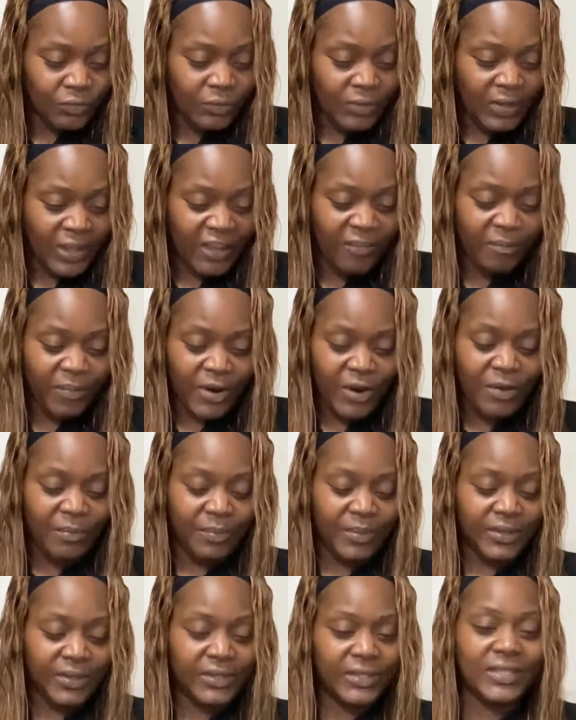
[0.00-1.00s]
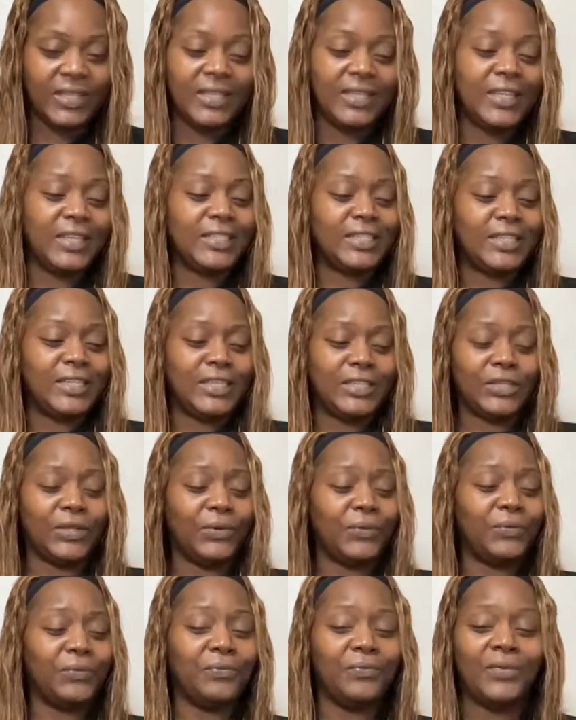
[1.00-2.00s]
life purpose. See, this is
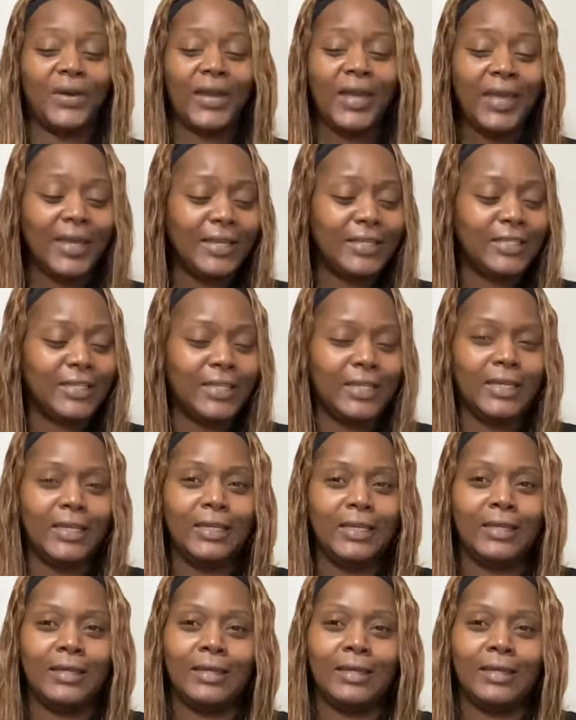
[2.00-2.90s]
crazy.